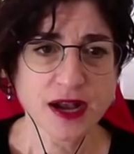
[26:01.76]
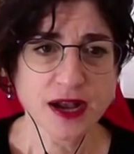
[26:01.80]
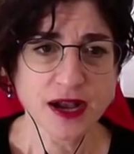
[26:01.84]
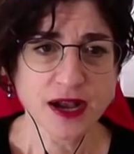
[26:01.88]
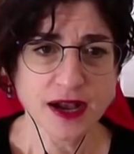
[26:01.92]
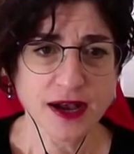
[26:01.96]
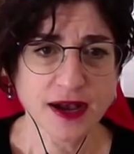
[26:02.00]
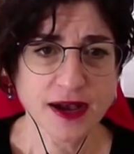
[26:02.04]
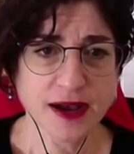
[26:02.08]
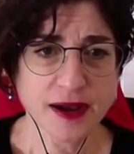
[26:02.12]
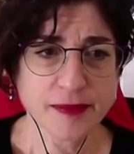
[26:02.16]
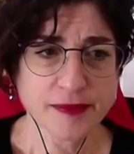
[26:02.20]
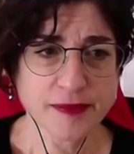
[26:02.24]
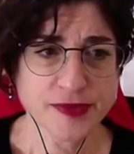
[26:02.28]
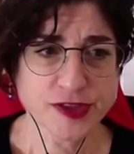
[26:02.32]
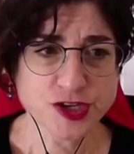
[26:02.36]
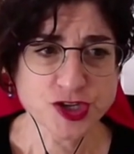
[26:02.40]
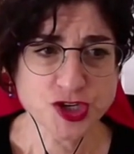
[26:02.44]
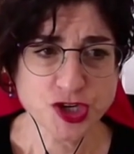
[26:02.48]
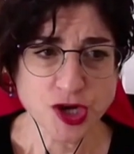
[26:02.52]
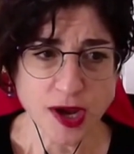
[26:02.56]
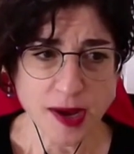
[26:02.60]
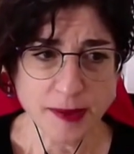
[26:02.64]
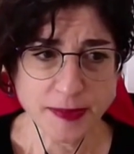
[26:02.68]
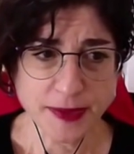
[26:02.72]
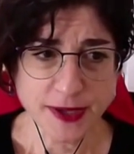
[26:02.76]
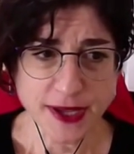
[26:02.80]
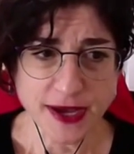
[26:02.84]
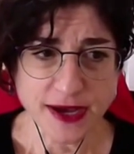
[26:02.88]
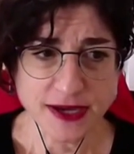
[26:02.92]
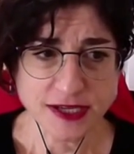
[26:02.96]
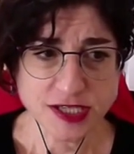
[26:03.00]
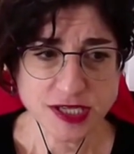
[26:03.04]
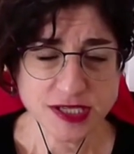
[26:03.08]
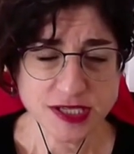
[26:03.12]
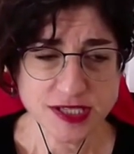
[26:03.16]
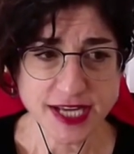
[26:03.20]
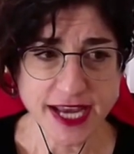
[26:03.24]
the job
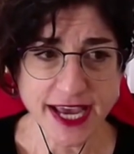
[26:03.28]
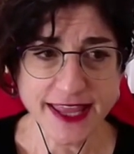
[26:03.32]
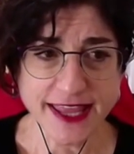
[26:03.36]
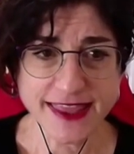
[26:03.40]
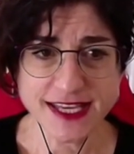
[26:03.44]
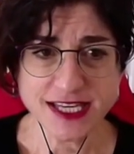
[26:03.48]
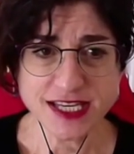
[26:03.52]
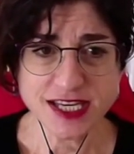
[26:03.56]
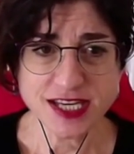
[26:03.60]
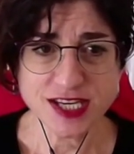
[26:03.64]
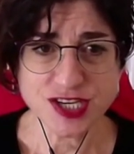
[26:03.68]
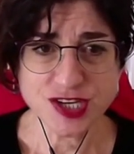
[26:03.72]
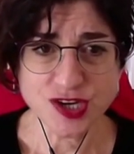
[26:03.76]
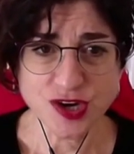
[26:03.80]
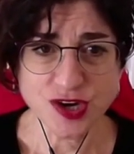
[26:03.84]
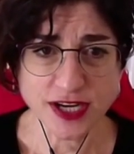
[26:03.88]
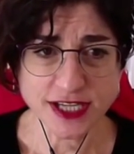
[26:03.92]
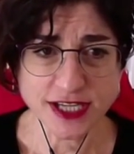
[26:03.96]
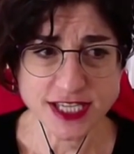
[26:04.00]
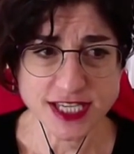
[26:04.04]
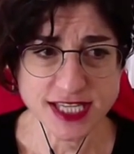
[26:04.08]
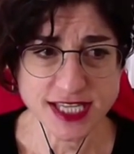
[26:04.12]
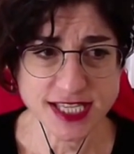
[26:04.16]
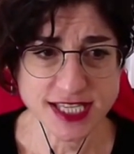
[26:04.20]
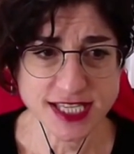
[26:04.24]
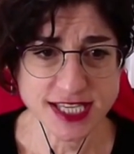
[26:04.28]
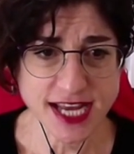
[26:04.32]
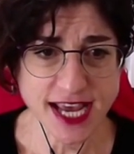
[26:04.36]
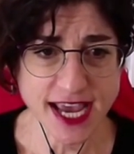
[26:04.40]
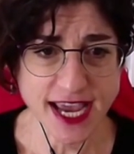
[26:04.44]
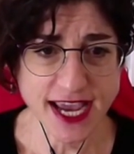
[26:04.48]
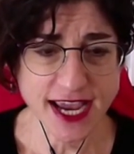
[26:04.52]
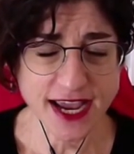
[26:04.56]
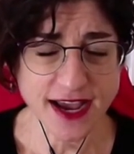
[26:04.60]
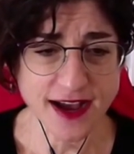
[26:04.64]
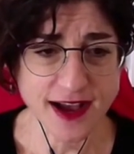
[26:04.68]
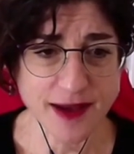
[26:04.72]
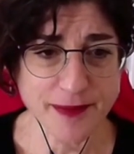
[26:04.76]
losses. And this is not to
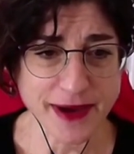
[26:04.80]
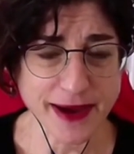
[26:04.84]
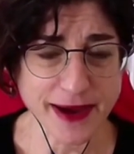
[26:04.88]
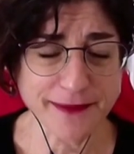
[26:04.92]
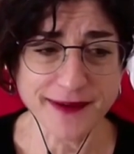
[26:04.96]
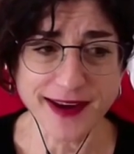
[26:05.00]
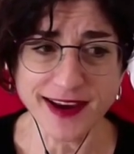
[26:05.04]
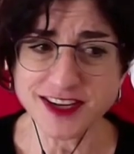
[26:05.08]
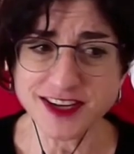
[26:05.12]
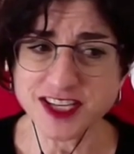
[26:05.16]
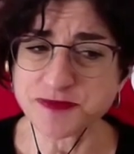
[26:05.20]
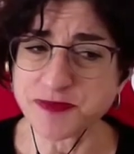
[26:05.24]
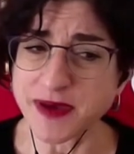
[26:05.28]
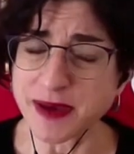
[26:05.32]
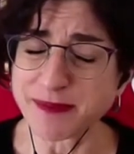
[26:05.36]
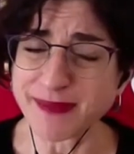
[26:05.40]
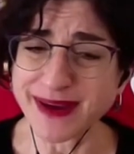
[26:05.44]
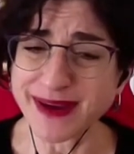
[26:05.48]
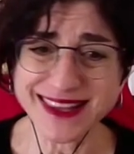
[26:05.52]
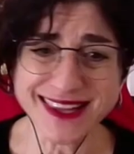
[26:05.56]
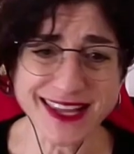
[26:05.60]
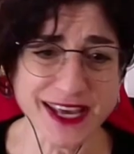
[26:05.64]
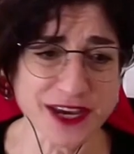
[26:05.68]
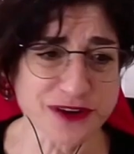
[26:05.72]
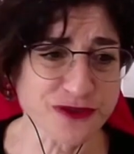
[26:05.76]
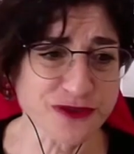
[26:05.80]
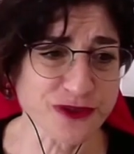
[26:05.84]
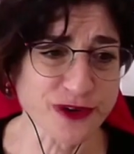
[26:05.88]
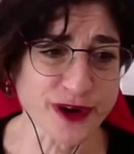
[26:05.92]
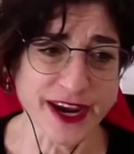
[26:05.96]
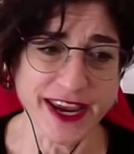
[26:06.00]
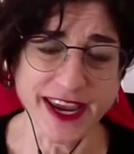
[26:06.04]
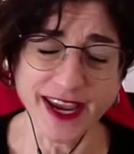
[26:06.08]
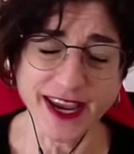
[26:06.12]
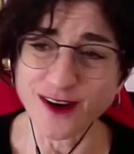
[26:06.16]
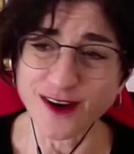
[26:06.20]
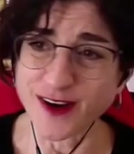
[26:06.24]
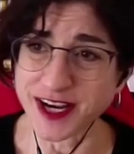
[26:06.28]
say, I spent my life
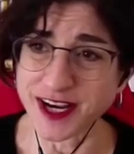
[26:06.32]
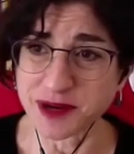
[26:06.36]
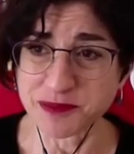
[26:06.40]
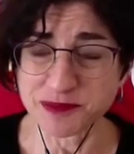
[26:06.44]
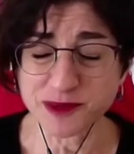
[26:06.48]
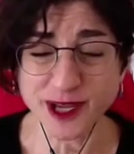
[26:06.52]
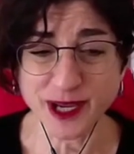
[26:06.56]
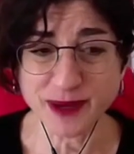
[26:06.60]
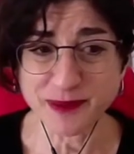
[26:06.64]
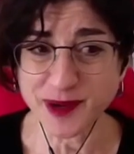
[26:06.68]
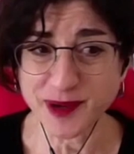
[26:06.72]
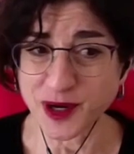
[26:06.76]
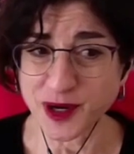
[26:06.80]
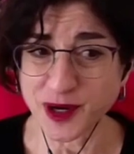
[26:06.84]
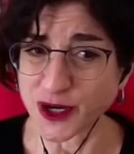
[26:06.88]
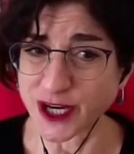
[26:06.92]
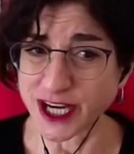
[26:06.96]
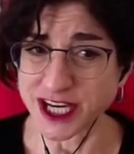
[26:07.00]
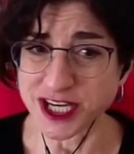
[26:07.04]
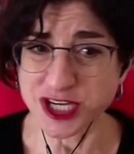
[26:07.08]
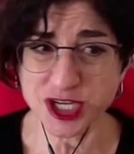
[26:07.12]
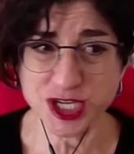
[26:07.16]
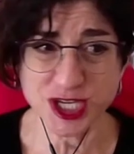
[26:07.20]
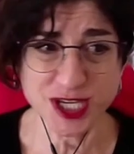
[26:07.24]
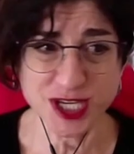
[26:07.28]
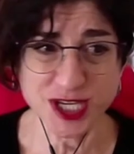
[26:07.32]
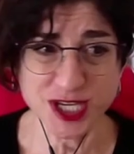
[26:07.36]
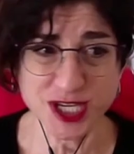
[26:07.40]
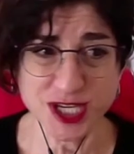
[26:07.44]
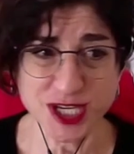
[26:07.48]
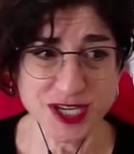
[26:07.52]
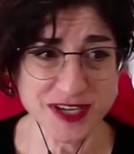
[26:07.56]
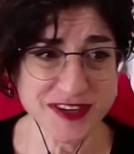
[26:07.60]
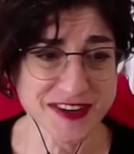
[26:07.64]
working on unemployment creation.